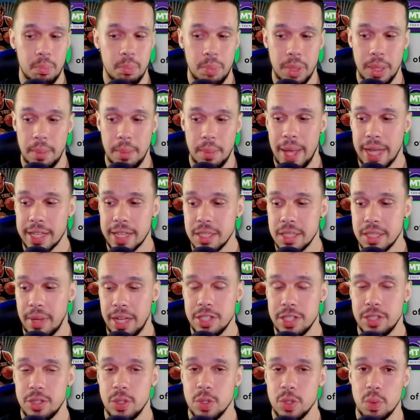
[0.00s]
But
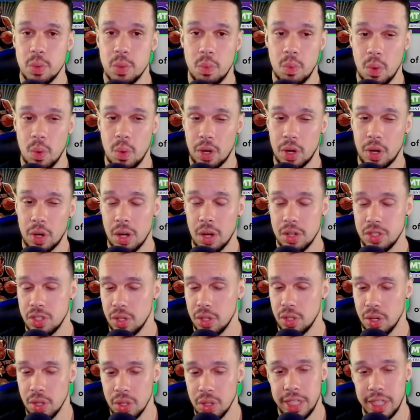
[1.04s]
maximize those reward
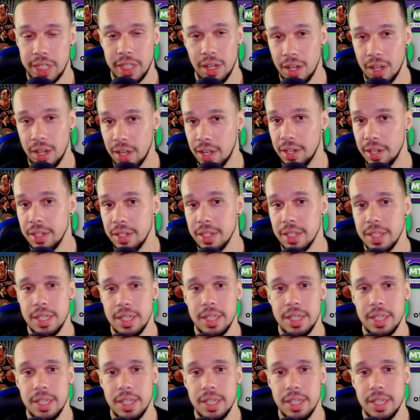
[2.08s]
cards early on